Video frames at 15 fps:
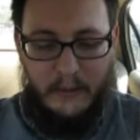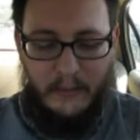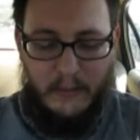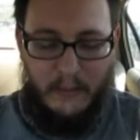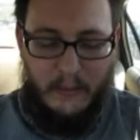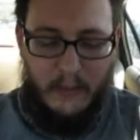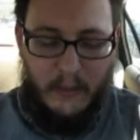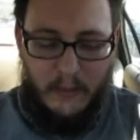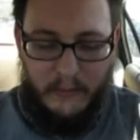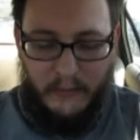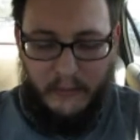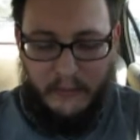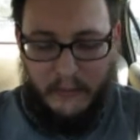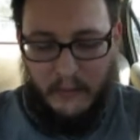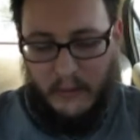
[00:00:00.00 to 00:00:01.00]

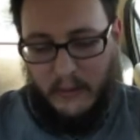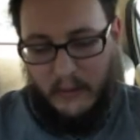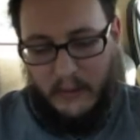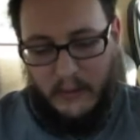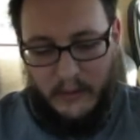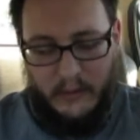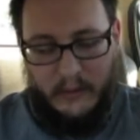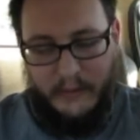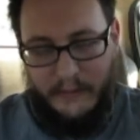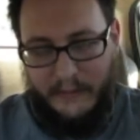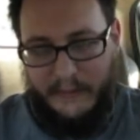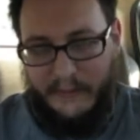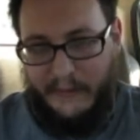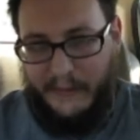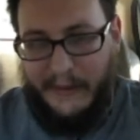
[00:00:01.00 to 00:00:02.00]
Wolf,
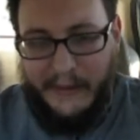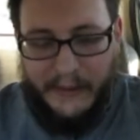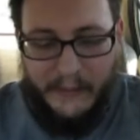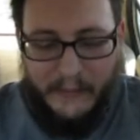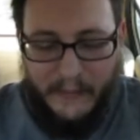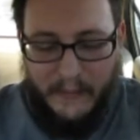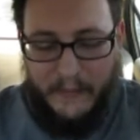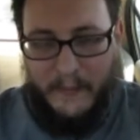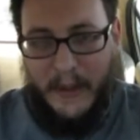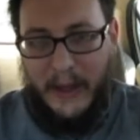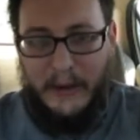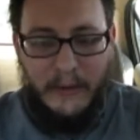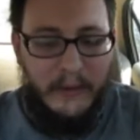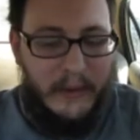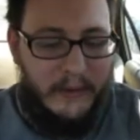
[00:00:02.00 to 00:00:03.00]

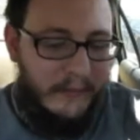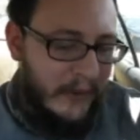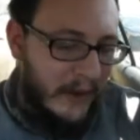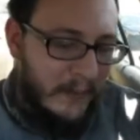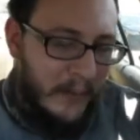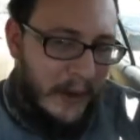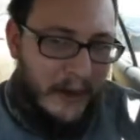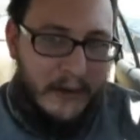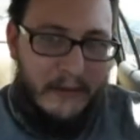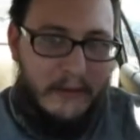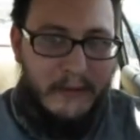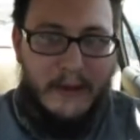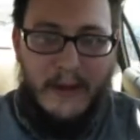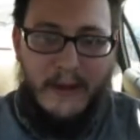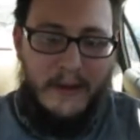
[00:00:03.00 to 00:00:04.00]
better than vampire,
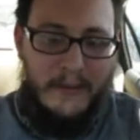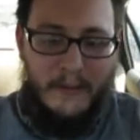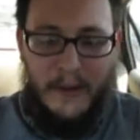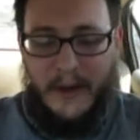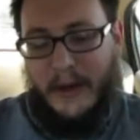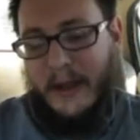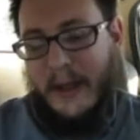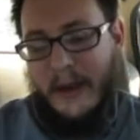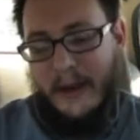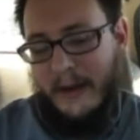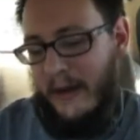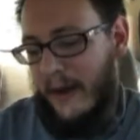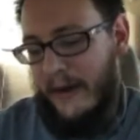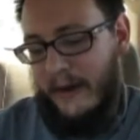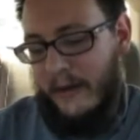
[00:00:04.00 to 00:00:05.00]
but again,
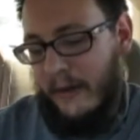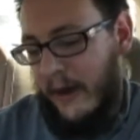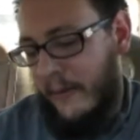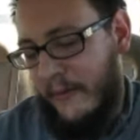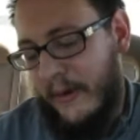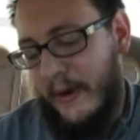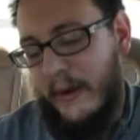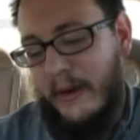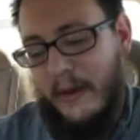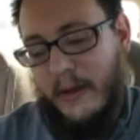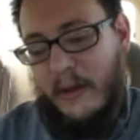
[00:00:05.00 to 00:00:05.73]
not a great one.